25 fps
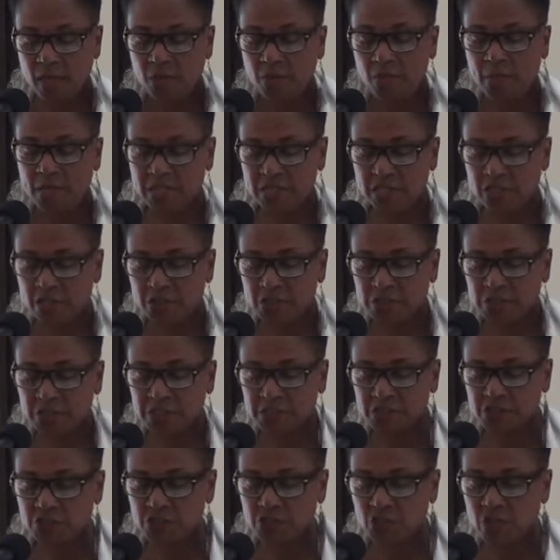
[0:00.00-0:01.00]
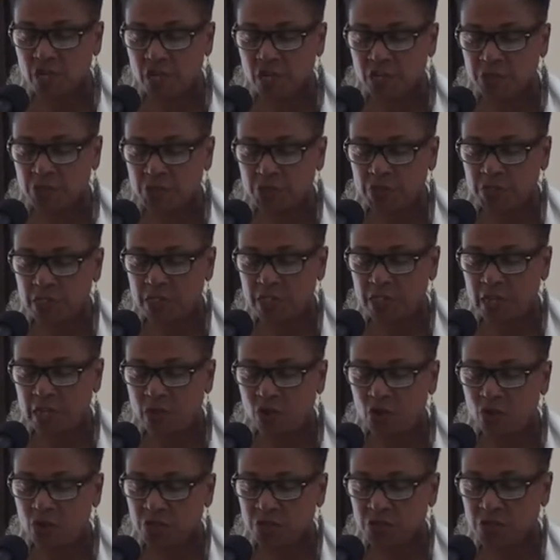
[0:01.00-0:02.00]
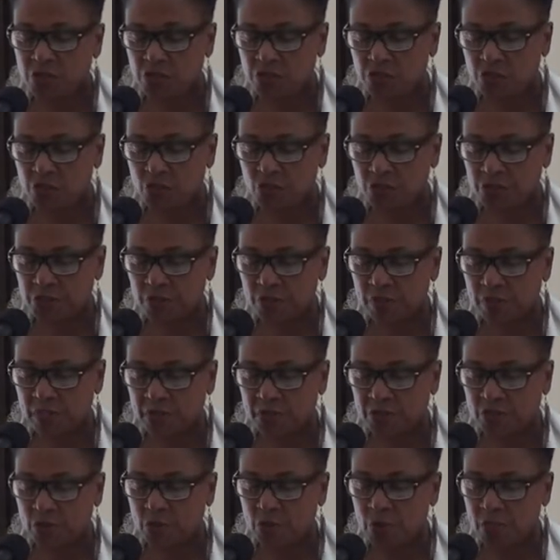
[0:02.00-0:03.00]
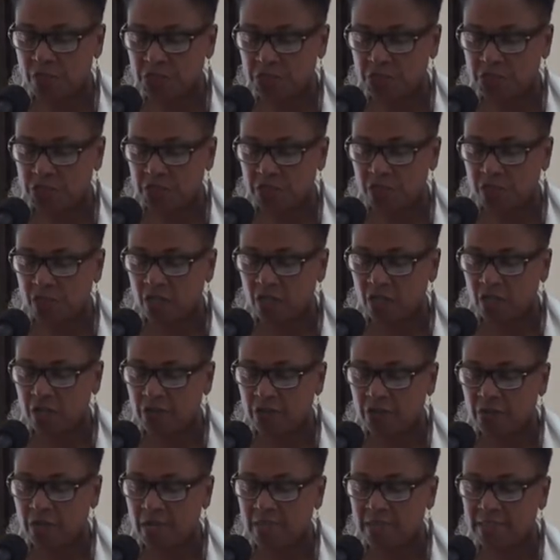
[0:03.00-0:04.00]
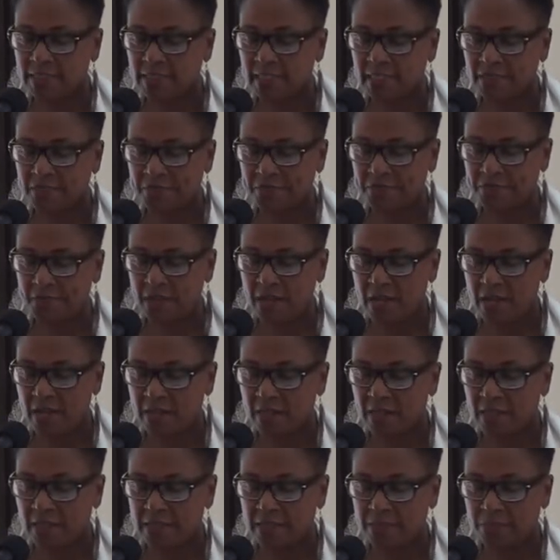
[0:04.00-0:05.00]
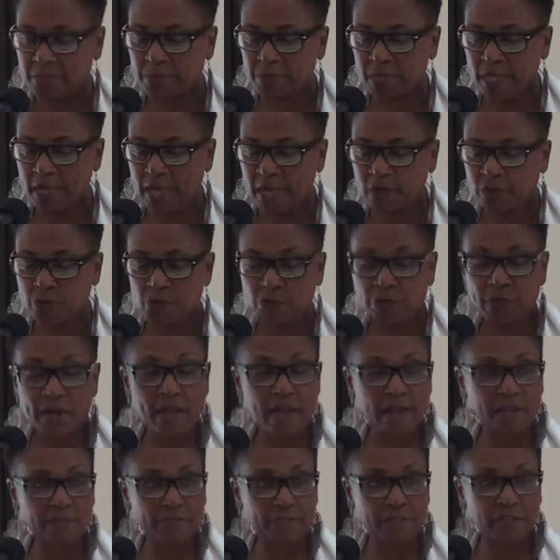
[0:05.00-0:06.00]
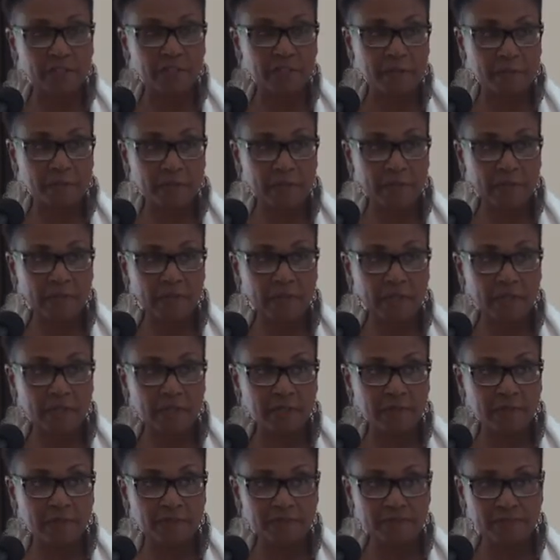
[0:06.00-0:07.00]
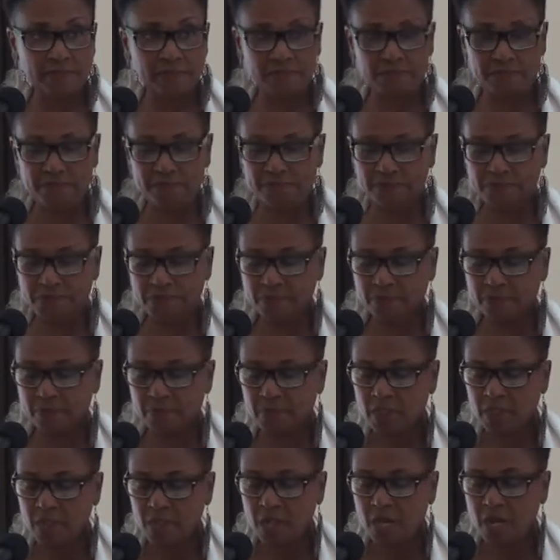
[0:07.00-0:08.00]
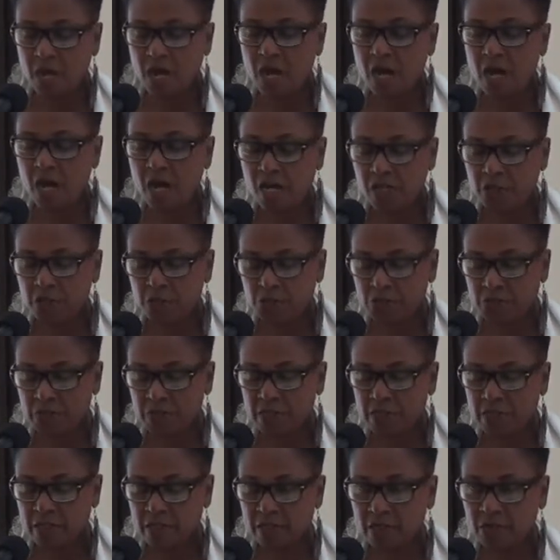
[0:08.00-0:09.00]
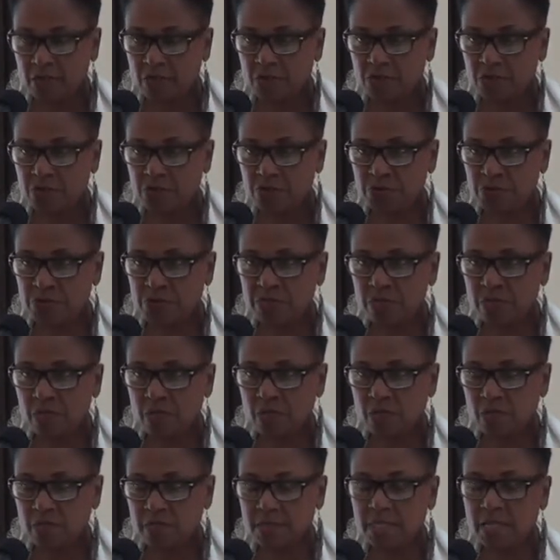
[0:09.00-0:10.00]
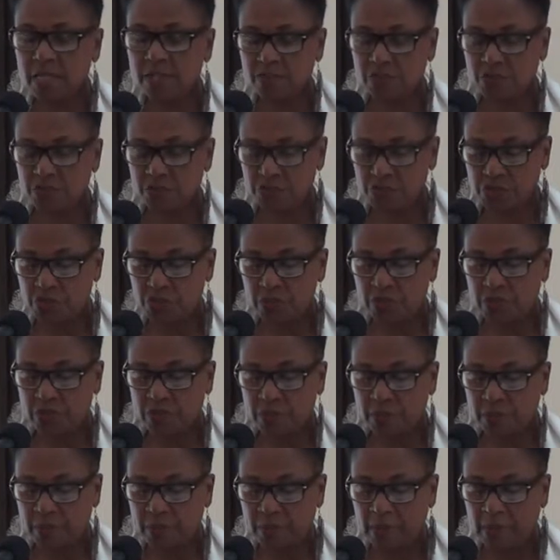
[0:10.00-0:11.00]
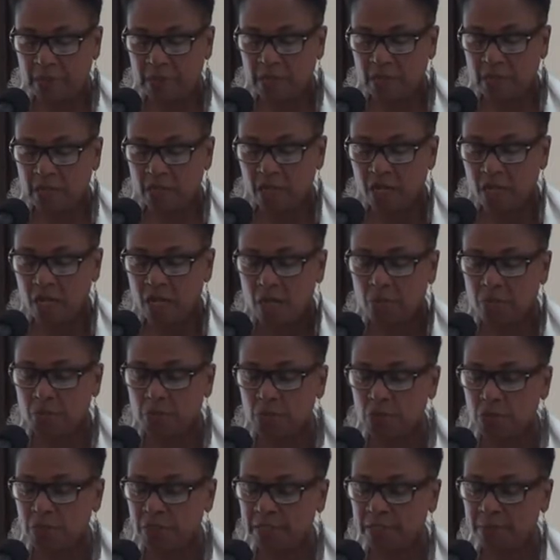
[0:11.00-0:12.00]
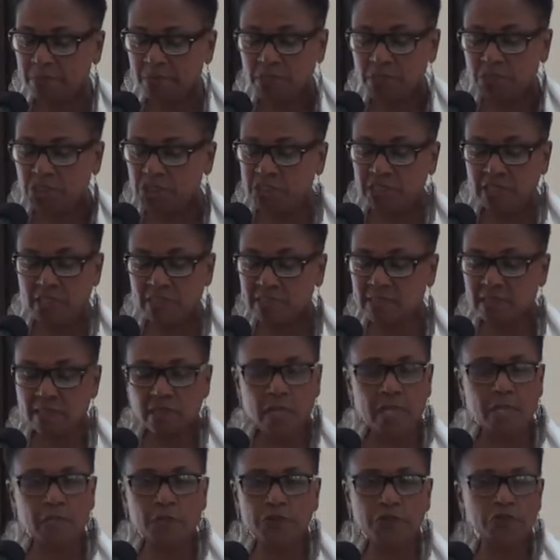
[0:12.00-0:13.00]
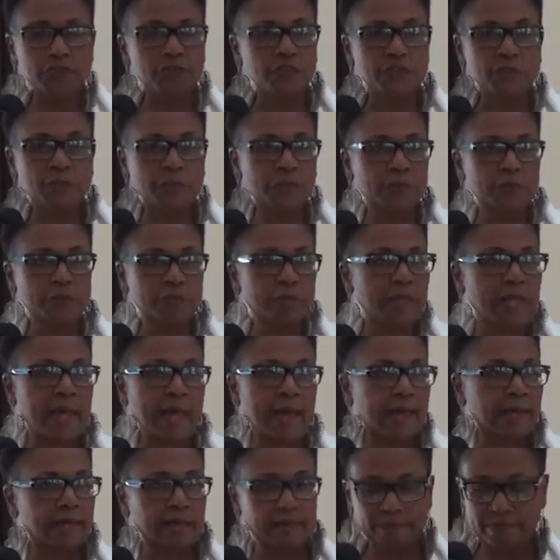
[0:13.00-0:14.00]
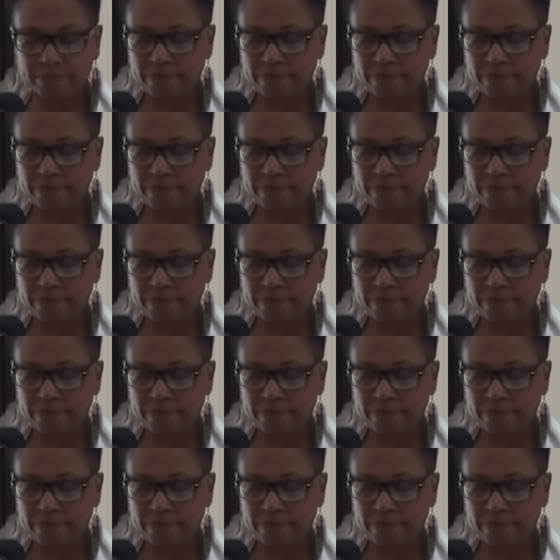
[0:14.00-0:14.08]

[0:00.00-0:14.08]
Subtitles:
My younger sister Andrea and I also talked about the question of identifying as black or African American. Andrea, who's 10 years younger than me, proclaimed that she doesn't like using the word black.